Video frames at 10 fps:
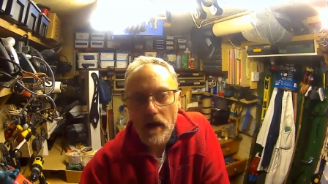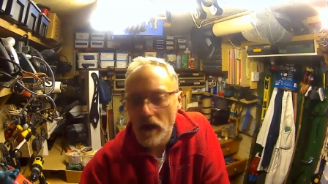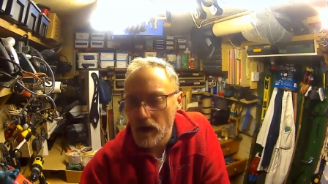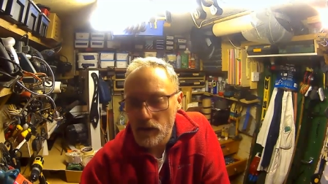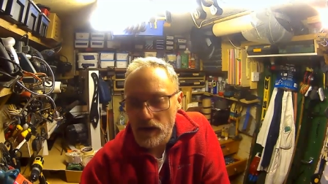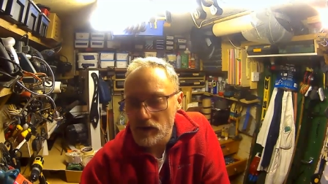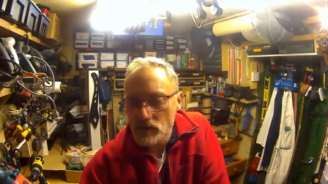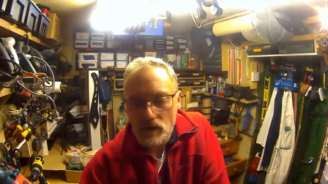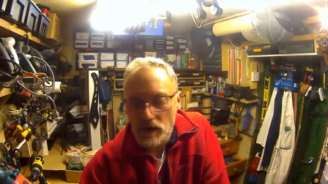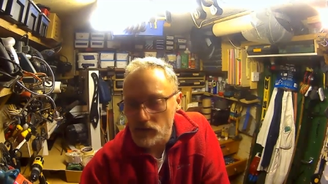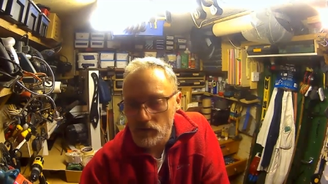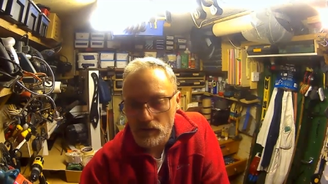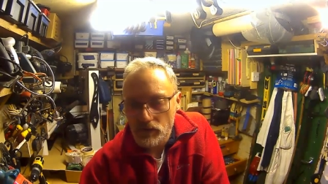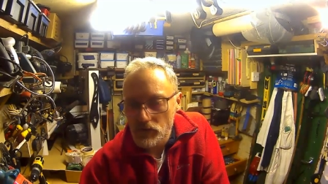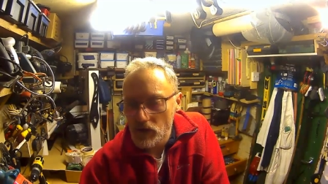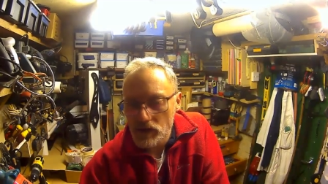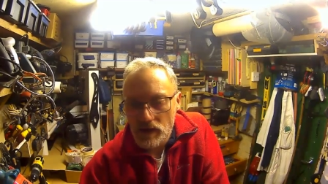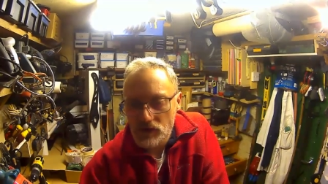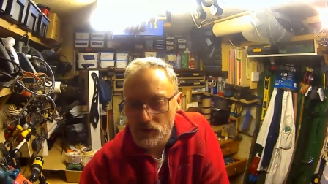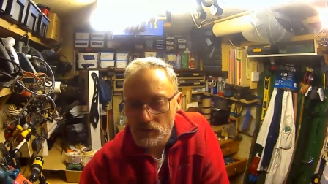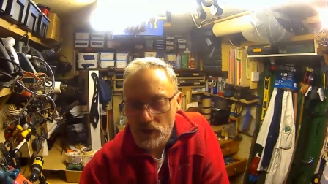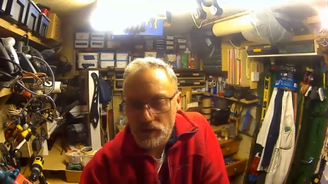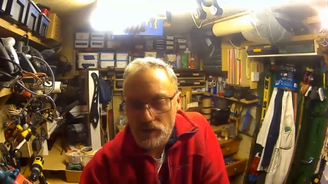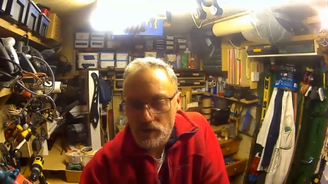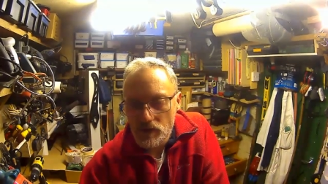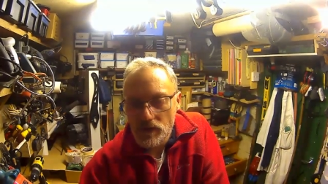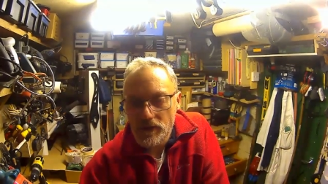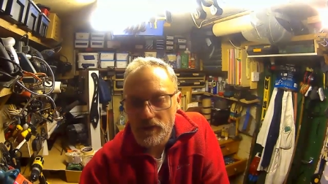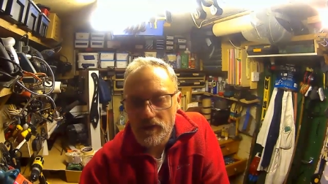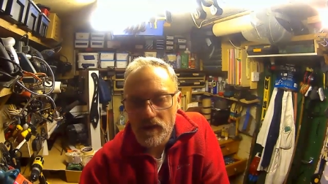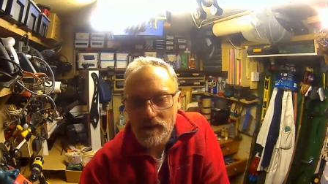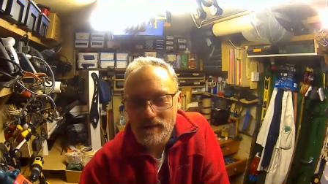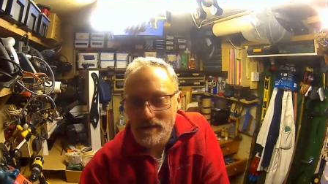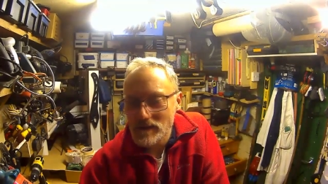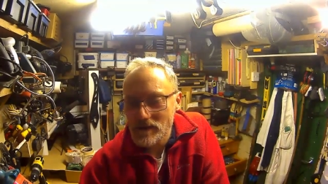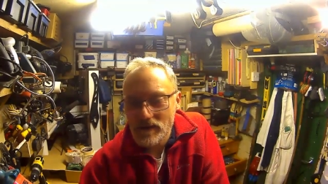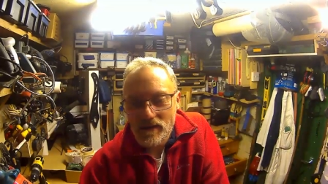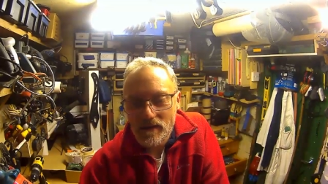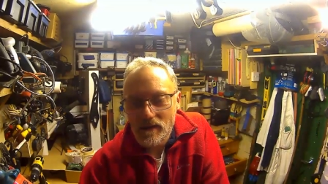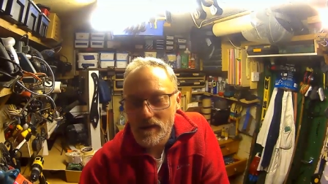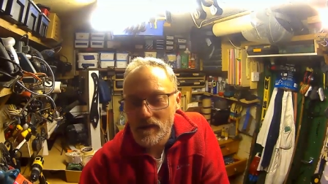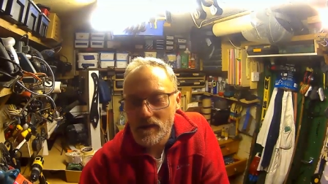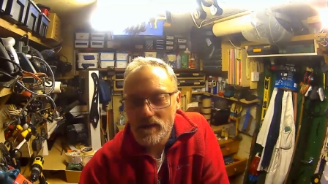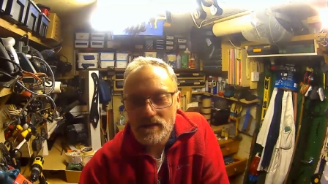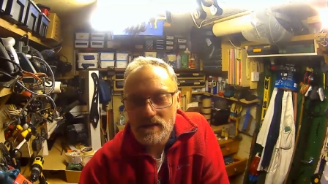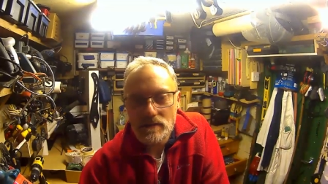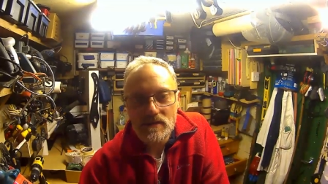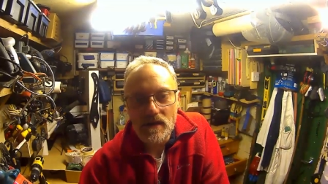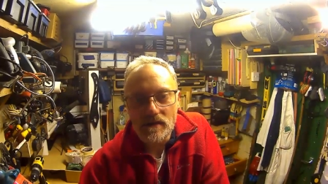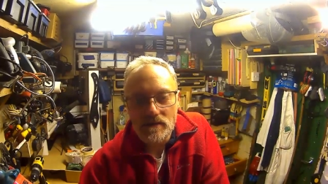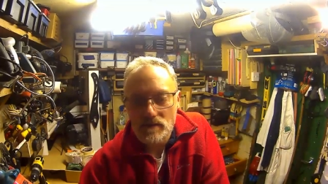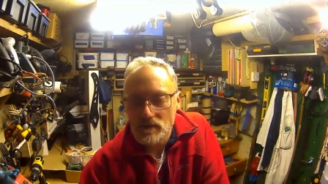Anyway, right, find the end stream button. Good night. Sleep tight.